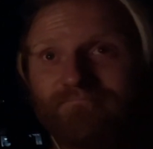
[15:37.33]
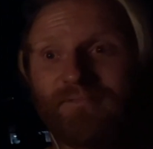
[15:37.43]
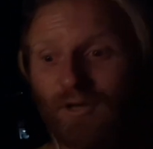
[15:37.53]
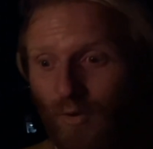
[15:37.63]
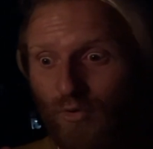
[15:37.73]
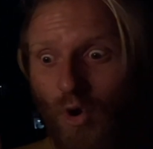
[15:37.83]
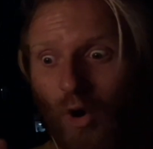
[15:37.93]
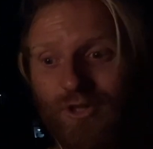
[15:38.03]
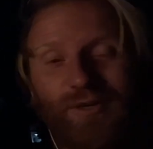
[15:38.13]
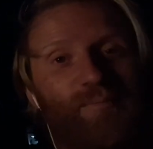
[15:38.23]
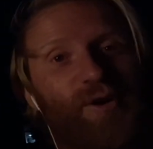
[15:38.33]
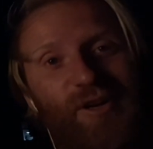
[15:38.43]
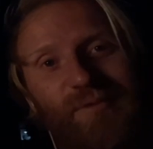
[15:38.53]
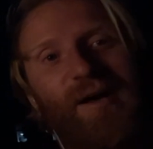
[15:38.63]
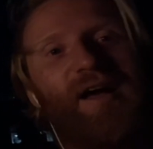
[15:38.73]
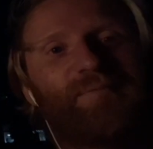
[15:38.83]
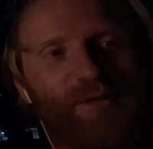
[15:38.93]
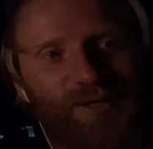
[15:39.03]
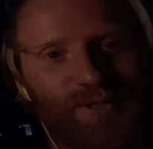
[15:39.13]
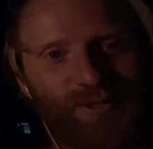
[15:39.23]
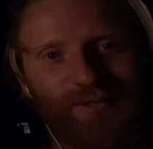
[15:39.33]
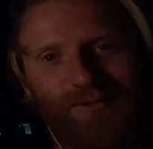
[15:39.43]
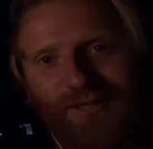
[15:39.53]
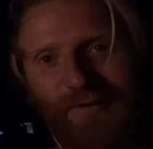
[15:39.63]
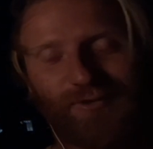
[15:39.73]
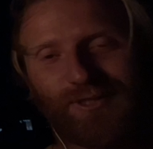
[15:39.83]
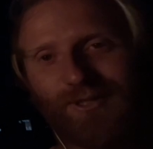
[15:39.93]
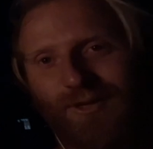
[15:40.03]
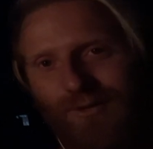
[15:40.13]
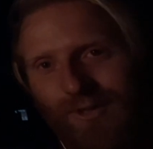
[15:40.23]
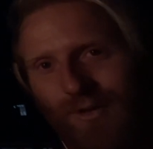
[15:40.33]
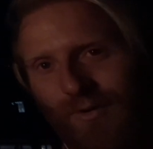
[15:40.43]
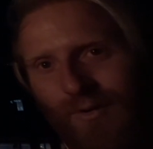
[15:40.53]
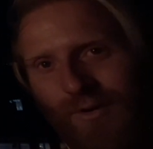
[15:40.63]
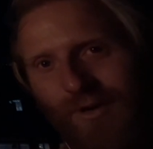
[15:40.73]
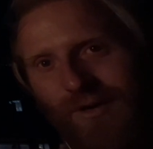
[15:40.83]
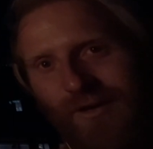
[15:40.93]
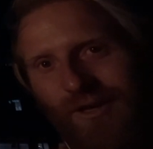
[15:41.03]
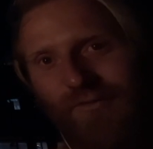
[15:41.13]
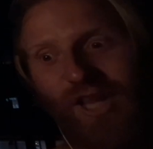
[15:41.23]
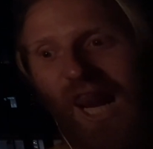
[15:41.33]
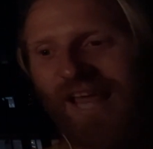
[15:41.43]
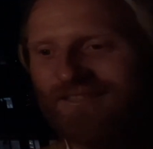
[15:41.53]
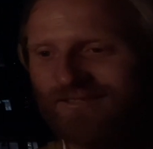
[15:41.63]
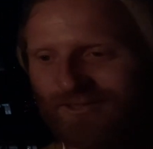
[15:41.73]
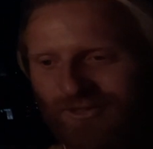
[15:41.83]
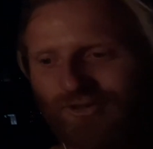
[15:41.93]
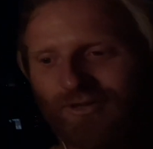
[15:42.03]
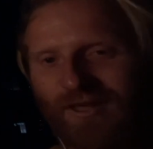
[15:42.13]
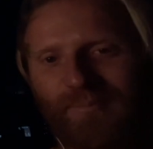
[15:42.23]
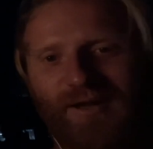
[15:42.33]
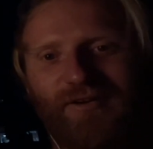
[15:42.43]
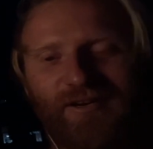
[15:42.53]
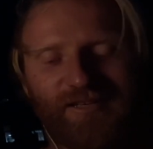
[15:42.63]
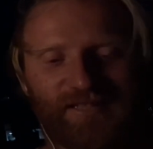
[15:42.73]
not at Burning Man because San Francisco is so kind of cleansed during that period.